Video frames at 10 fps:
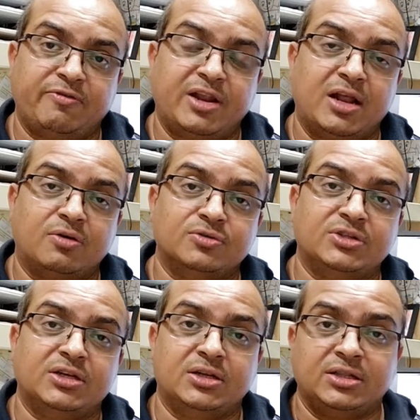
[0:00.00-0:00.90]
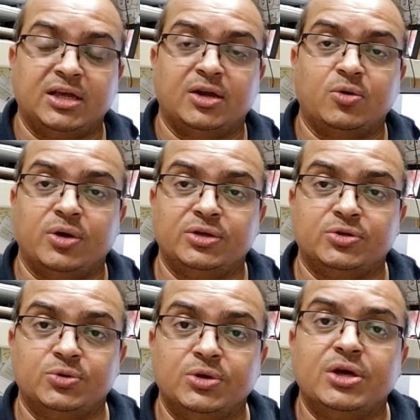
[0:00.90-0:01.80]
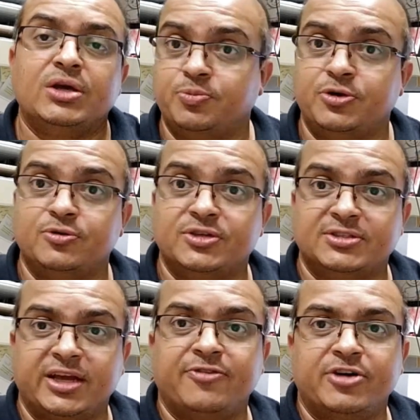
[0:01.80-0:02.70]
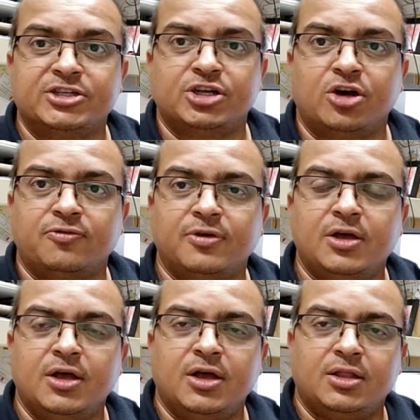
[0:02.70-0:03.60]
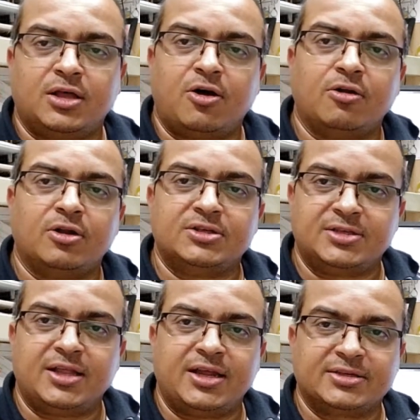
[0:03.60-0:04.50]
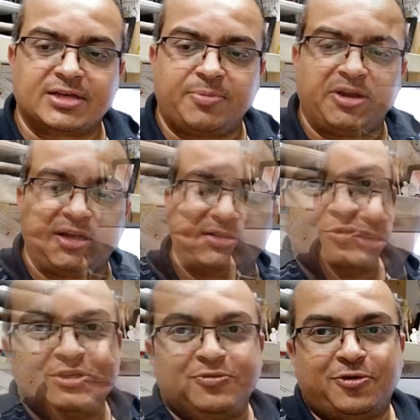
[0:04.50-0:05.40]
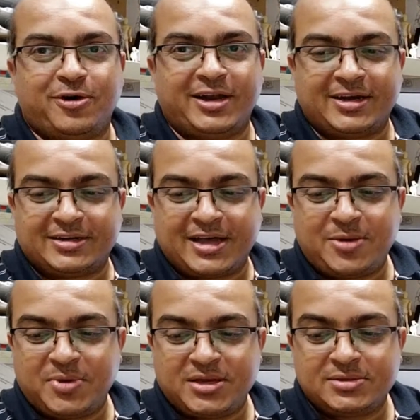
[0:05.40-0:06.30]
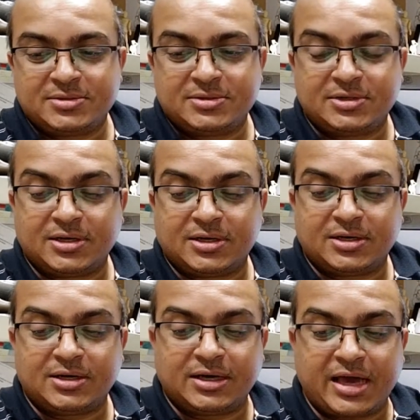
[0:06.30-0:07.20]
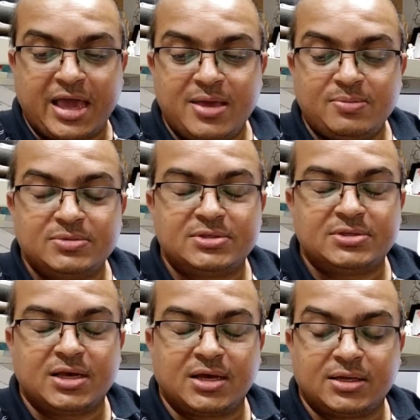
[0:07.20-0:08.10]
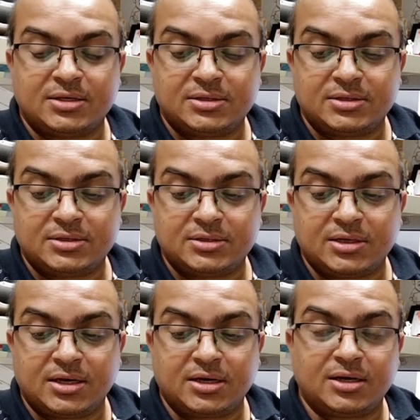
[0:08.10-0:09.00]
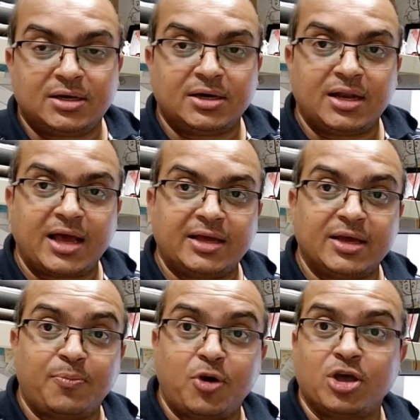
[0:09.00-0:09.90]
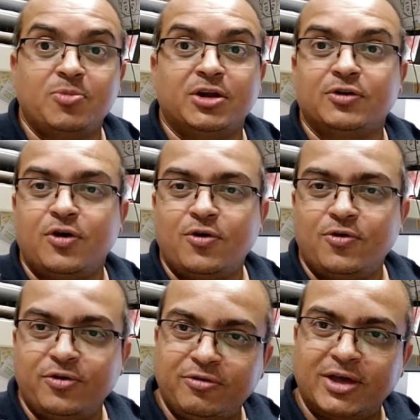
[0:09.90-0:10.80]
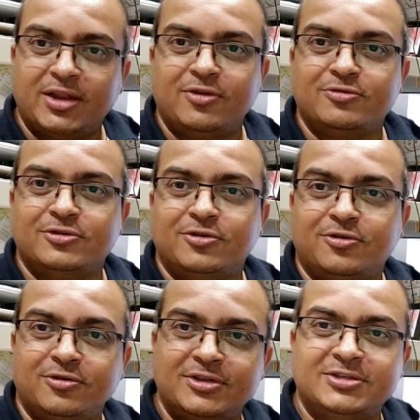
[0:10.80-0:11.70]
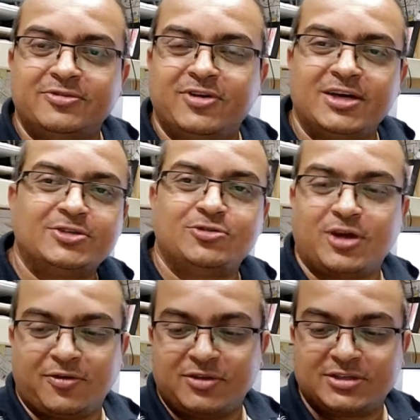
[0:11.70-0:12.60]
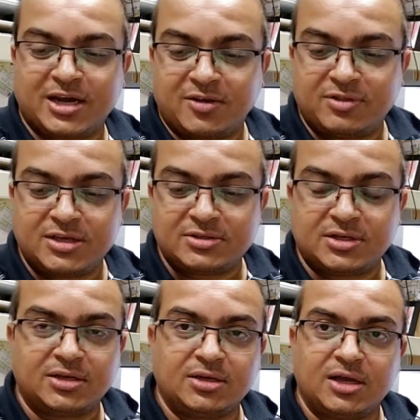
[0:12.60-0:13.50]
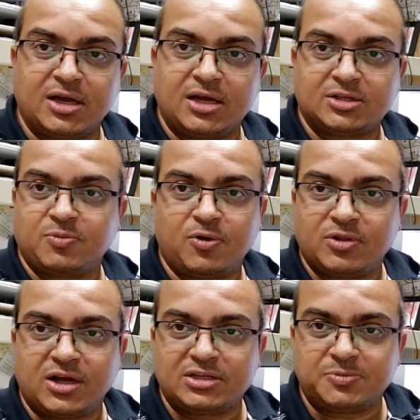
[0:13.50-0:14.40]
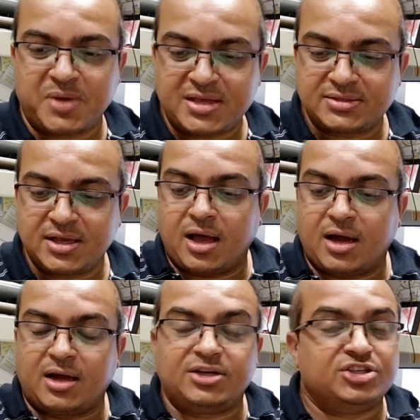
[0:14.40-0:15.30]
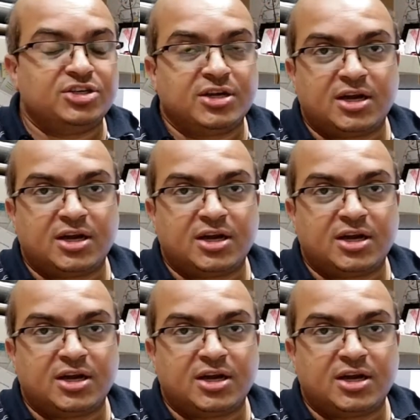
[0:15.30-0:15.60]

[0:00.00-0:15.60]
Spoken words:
has announced that they are going to produce a second version of the HoloLens in the next coming. You can use it for entertainment, games, and like a Pokemon Go. You can use this device to have these kind of things and explore the space. Teaching,